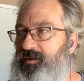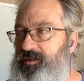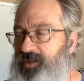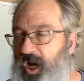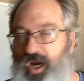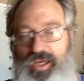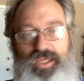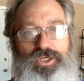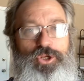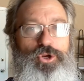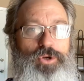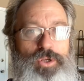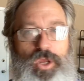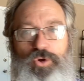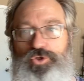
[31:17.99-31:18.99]
talking to
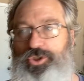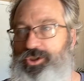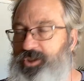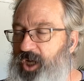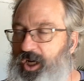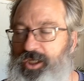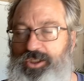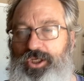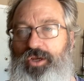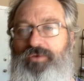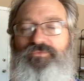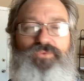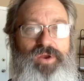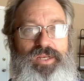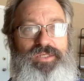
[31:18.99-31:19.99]
your coaches talking to your
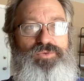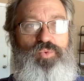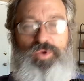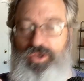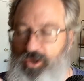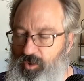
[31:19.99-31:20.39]
friends when